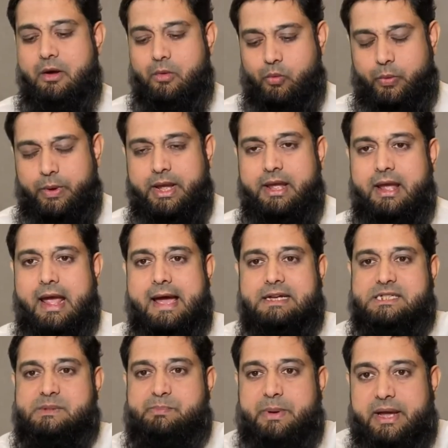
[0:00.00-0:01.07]
We
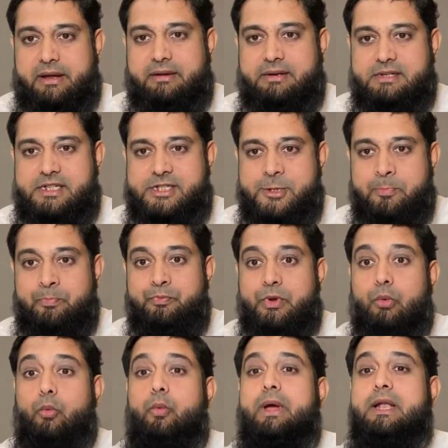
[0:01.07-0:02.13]
as parents
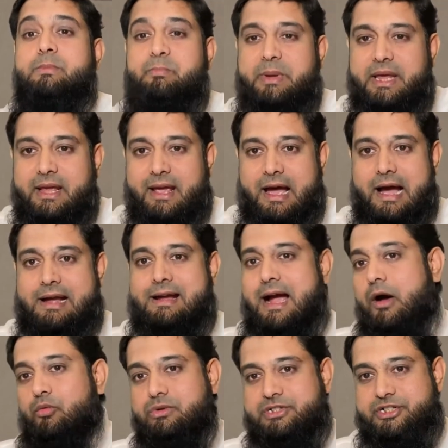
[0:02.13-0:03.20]
will be
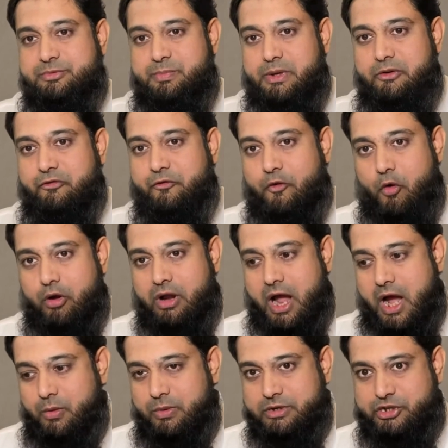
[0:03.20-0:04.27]
accountable for
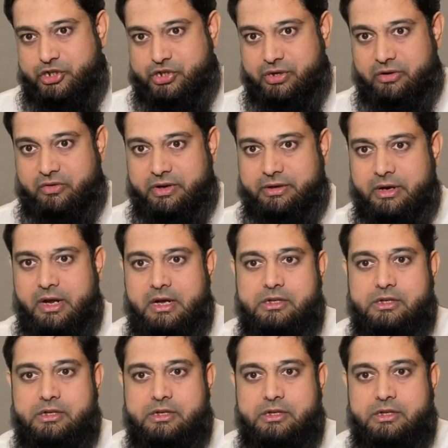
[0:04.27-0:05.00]
our children.